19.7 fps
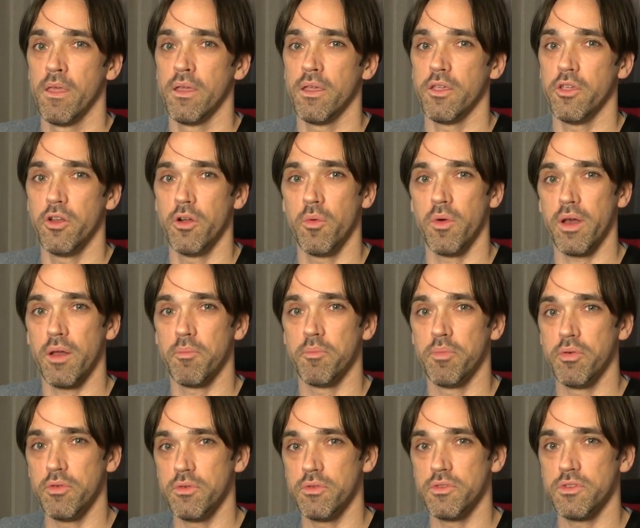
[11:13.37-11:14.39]
You don't want to
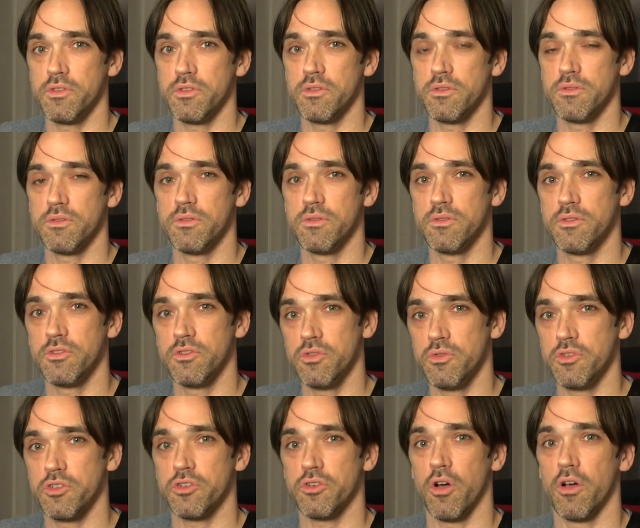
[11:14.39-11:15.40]
boost too
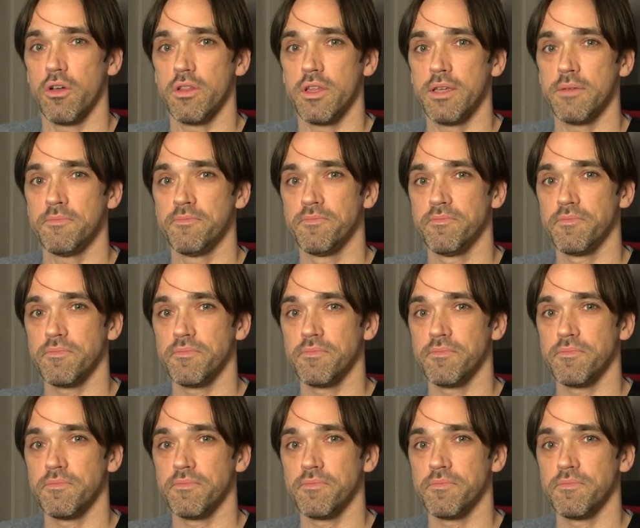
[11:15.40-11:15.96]
strongly